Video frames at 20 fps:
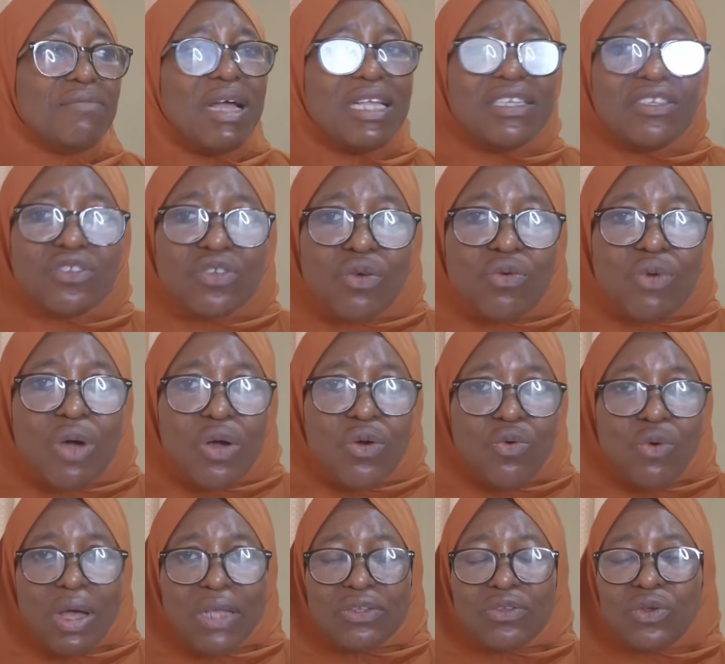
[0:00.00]
Imagine someone
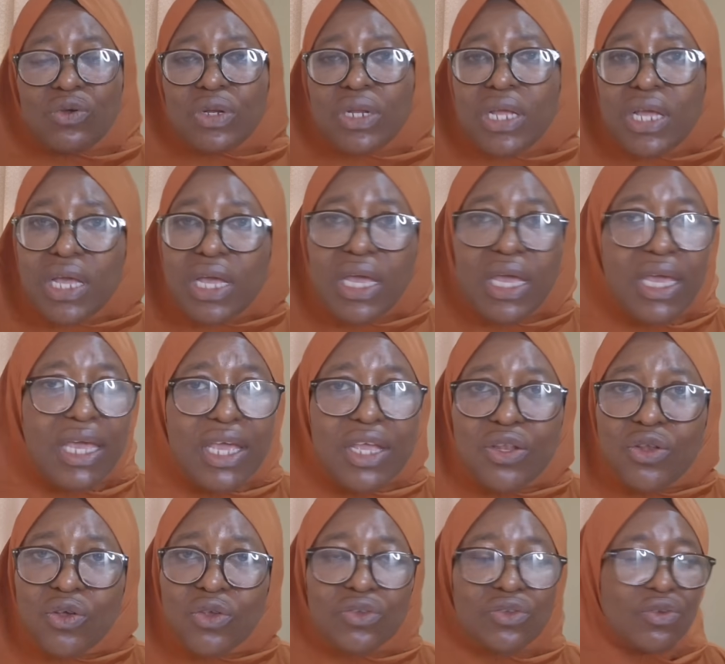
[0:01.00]
who has done a
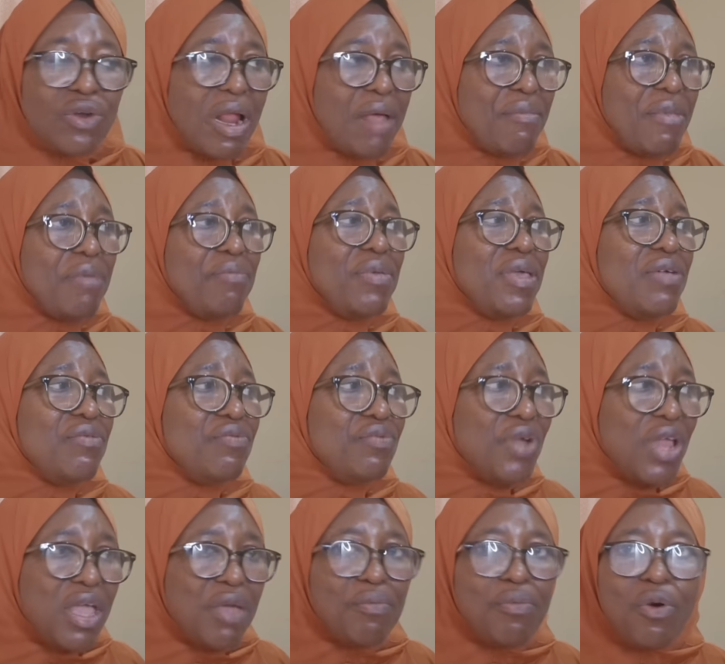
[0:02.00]
heinous crime, maybe
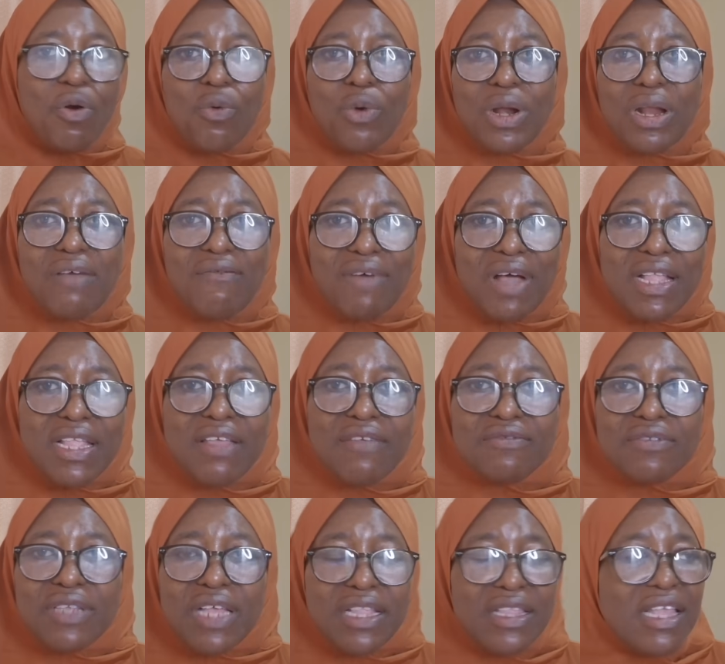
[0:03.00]
rape or whatever.
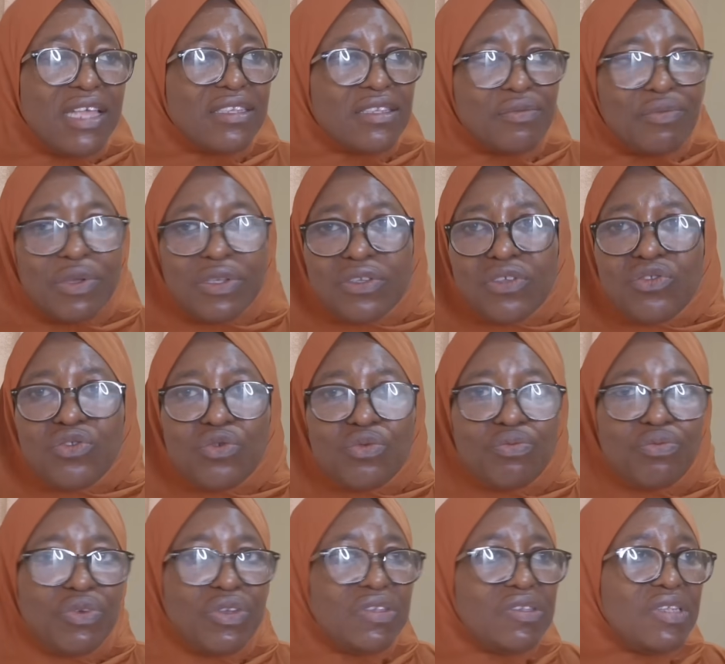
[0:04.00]
They've sentenced the person to
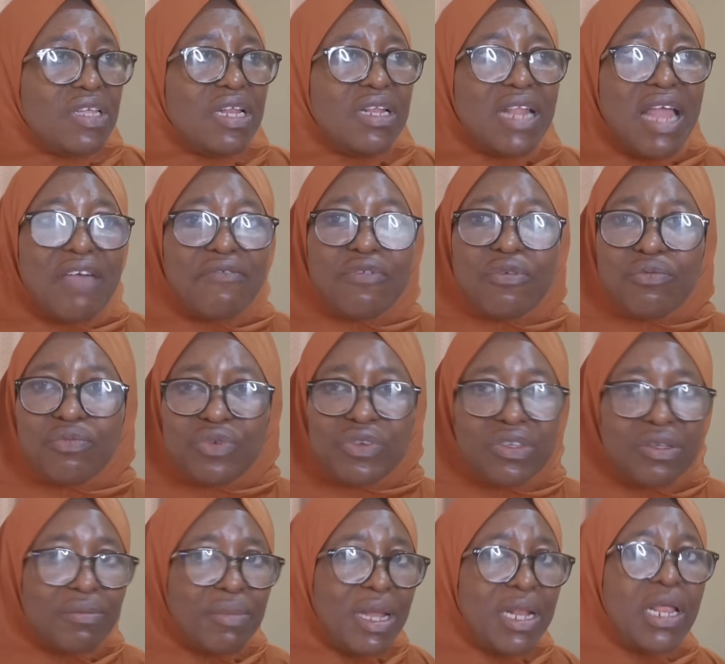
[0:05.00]
prison, life
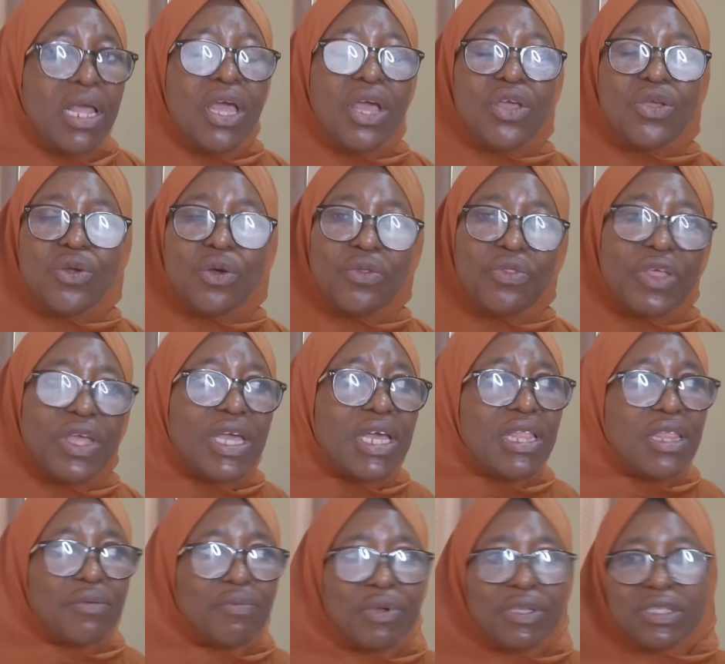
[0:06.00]
imprisonment. You're
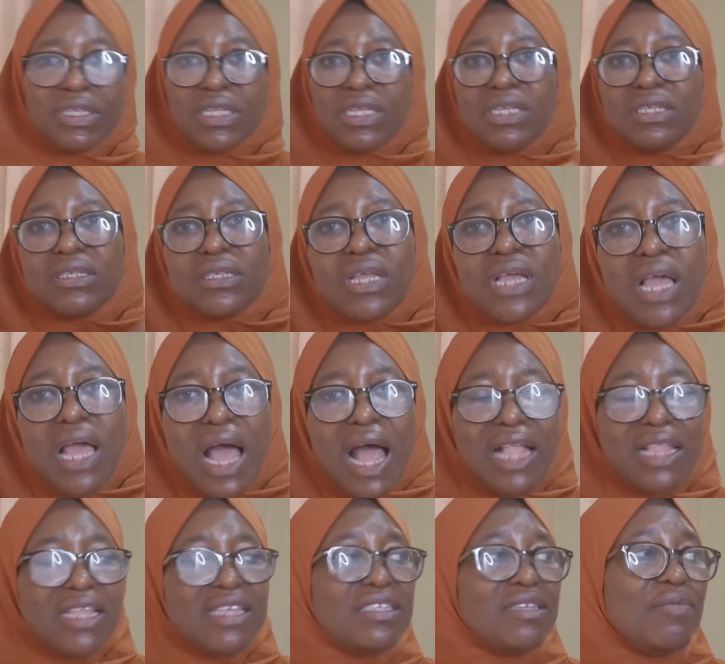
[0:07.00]
thinking the person is,
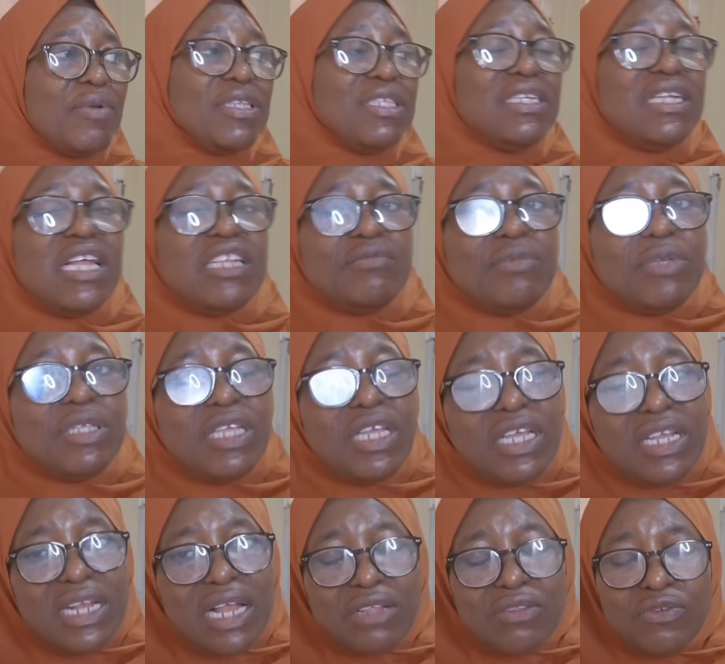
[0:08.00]
at least the person has been
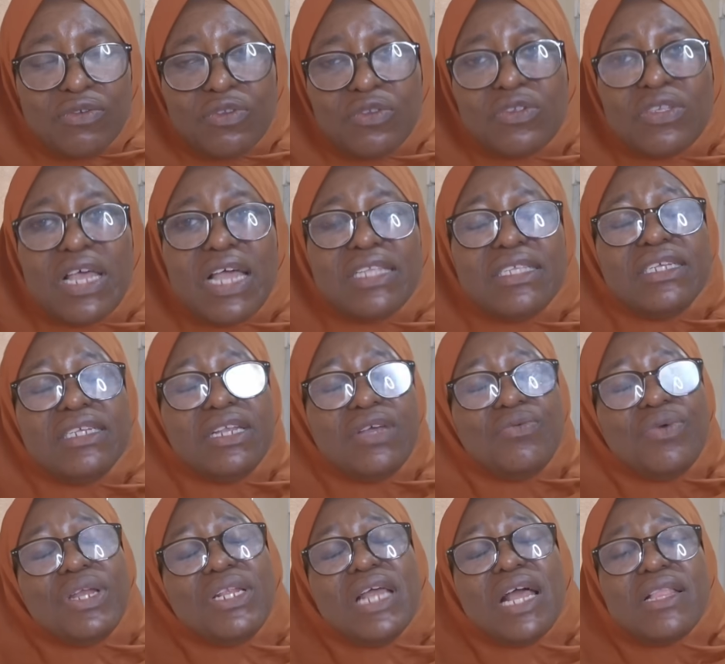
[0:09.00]
taken out of society in a
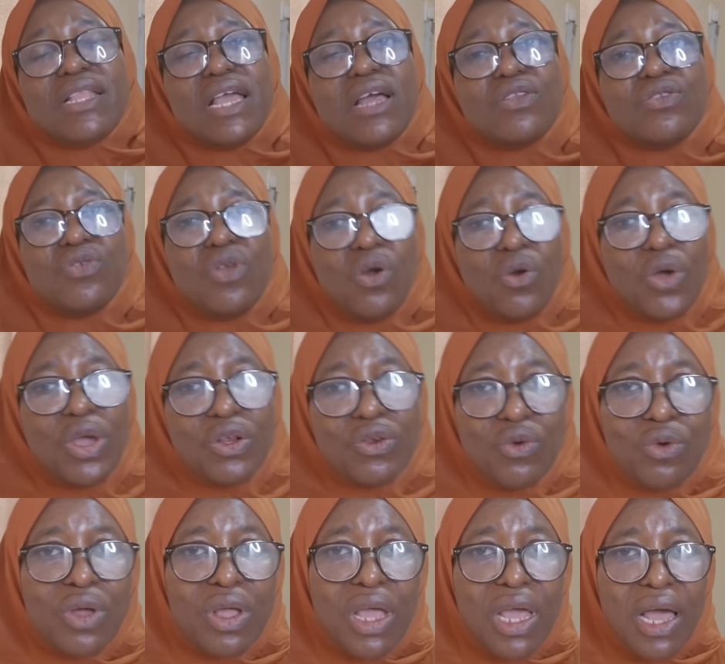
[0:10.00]
way that they are not going
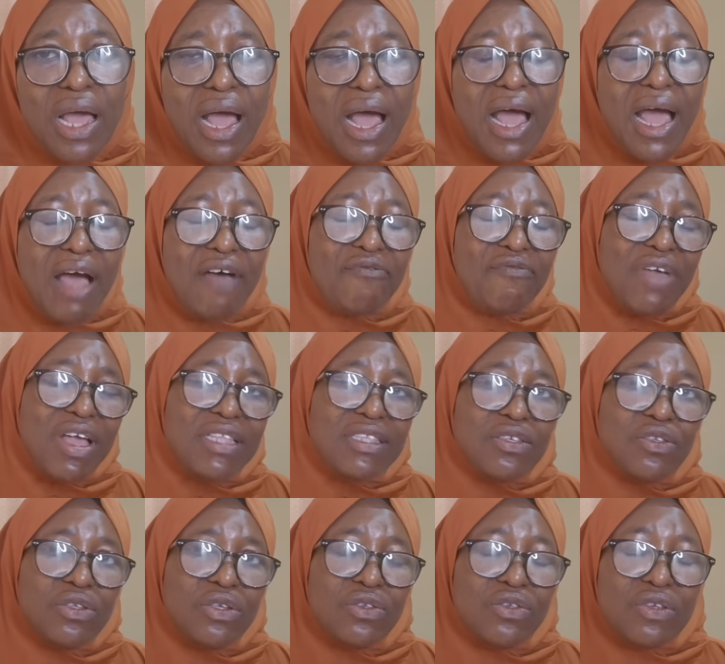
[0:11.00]
to
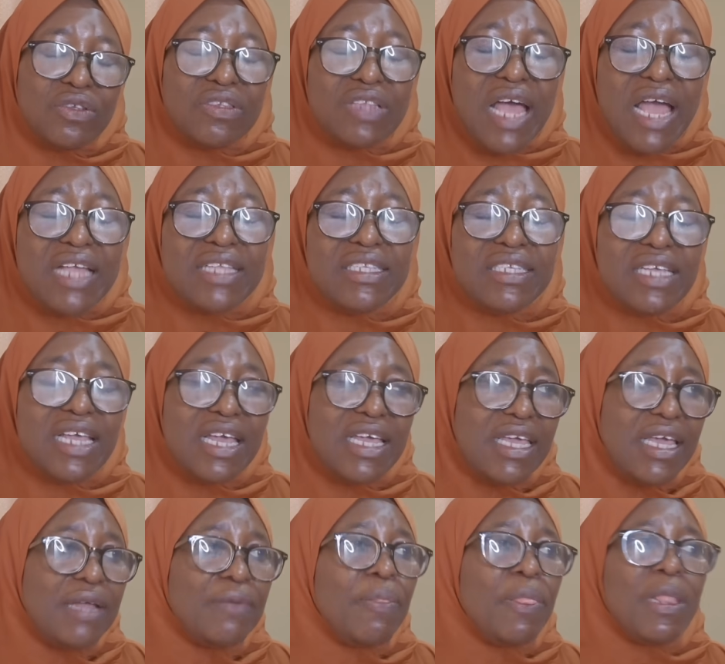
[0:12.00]
affect the society
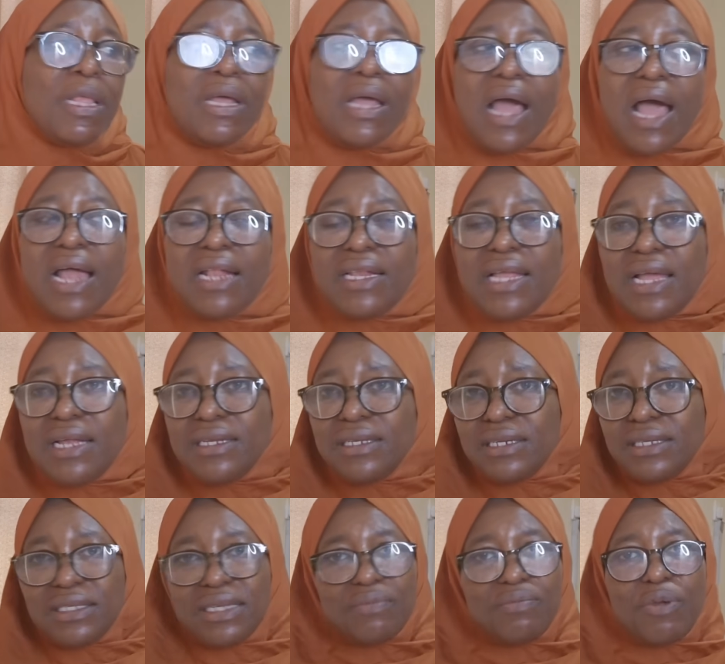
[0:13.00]
again, and
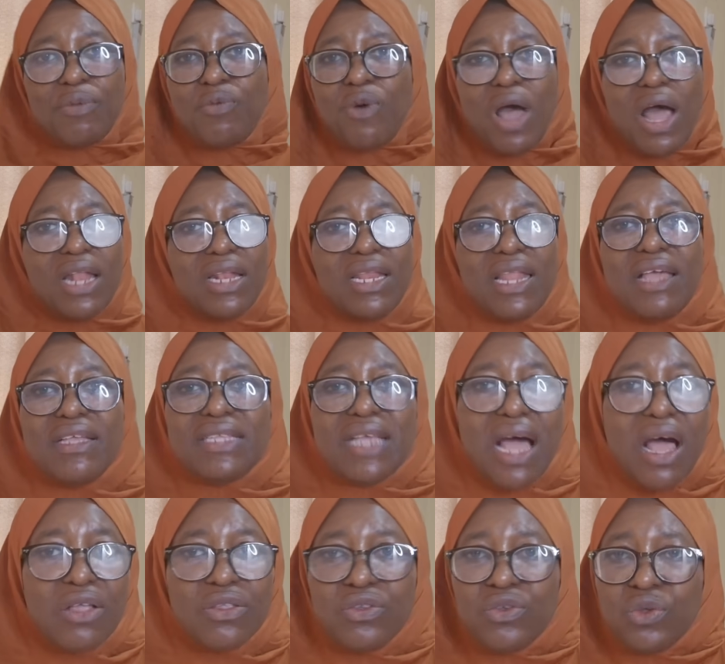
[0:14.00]
then the people are let
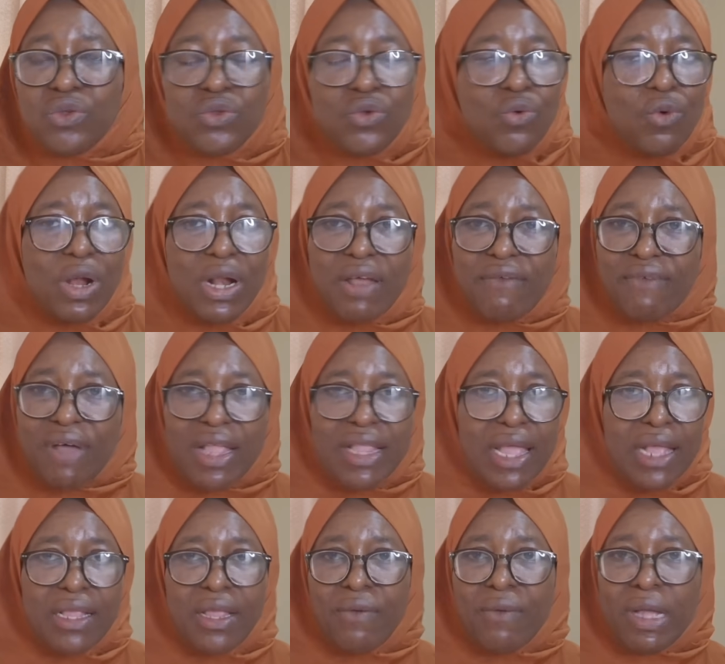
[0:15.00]
out to do whatever
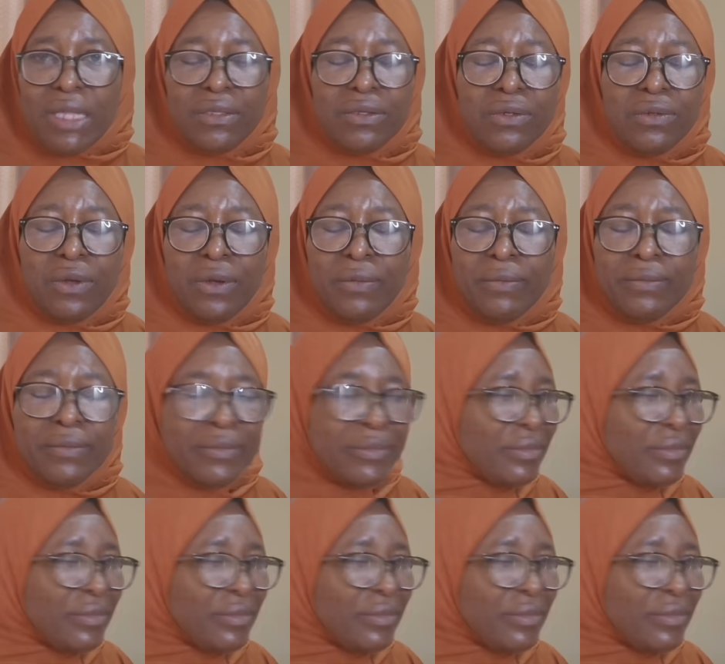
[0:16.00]
that they want to do.